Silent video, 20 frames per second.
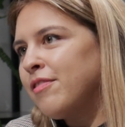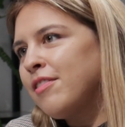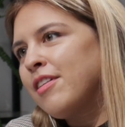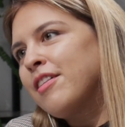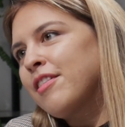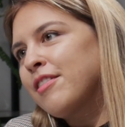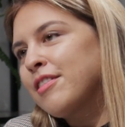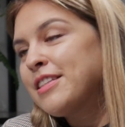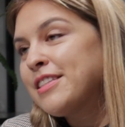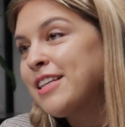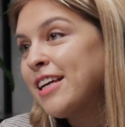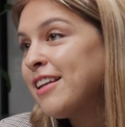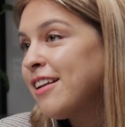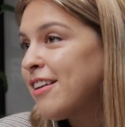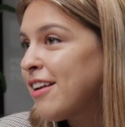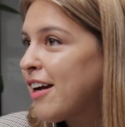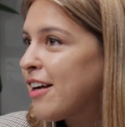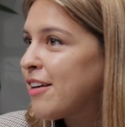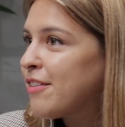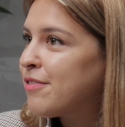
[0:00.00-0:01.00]
our daily
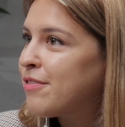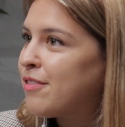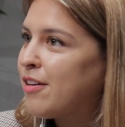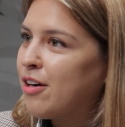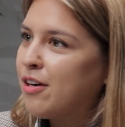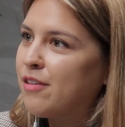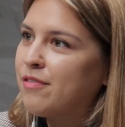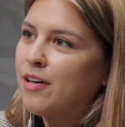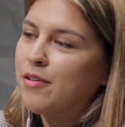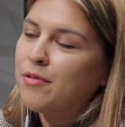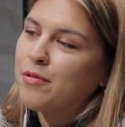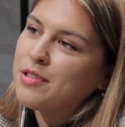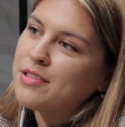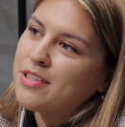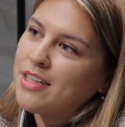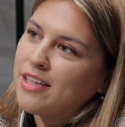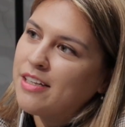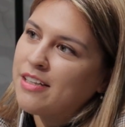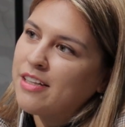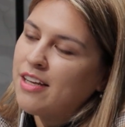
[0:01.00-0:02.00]
life, of our
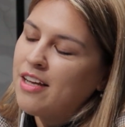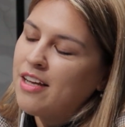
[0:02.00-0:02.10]
routine.